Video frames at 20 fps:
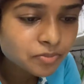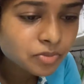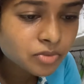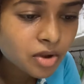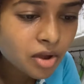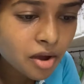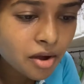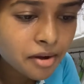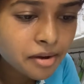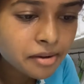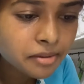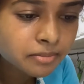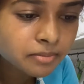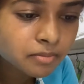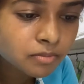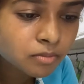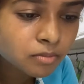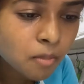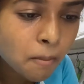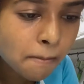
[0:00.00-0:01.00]

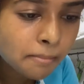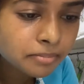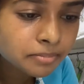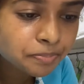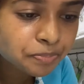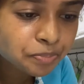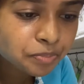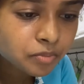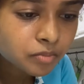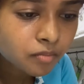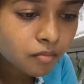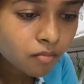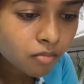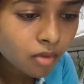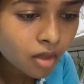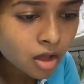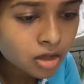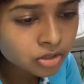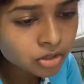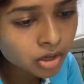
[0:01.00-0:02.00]
um,
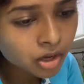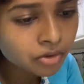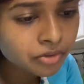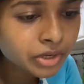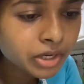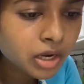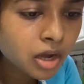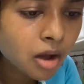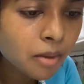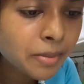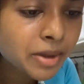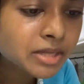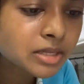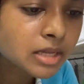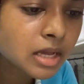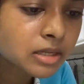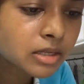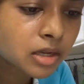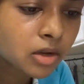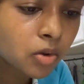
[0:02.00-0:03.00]
so I'll read the comments
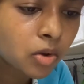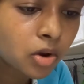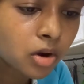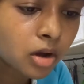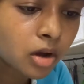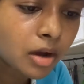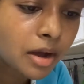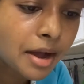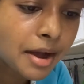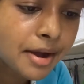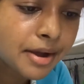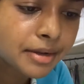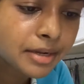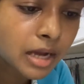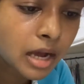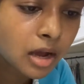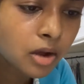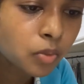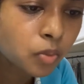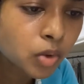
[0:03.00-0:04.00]
as I go along and
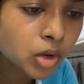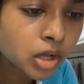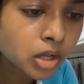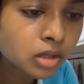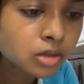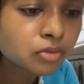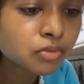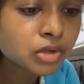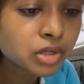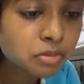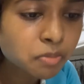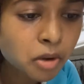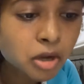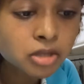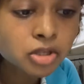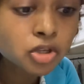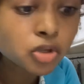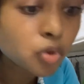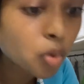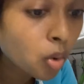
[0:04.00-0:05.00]
I will
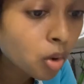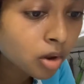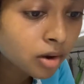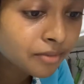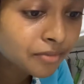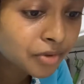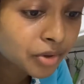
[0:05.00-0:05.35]
respond to all of you